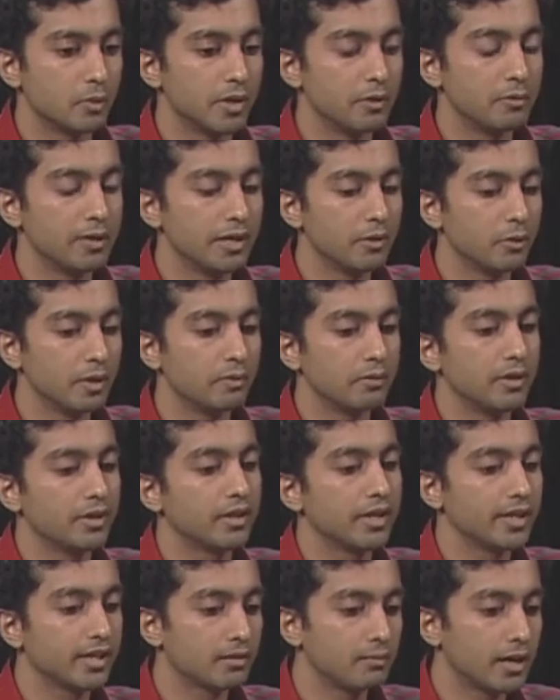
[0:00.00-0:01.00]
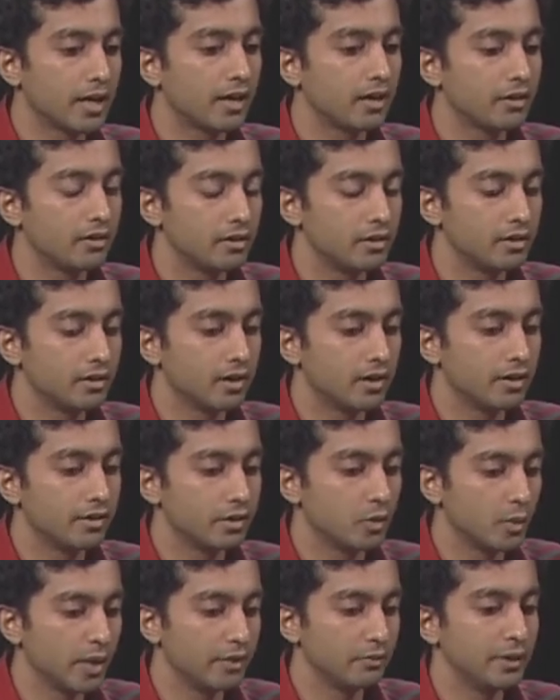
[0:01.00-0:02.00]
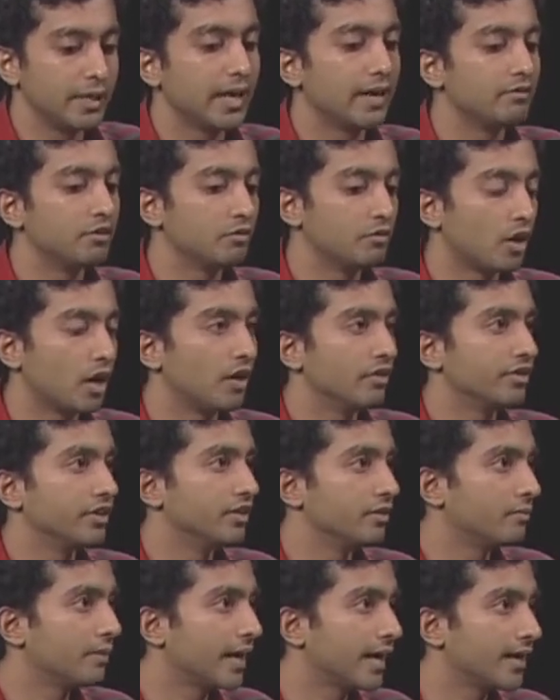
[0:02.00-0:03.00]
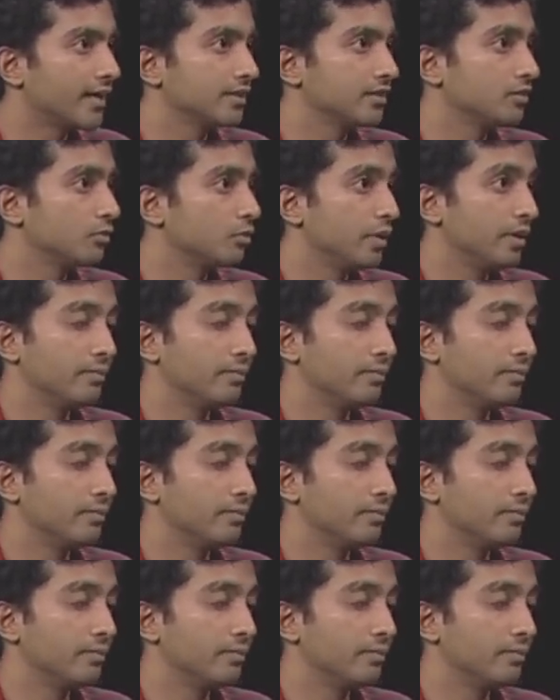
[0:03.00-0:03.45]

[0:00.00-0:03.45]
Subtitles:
when we think about the way we have evolved in the past,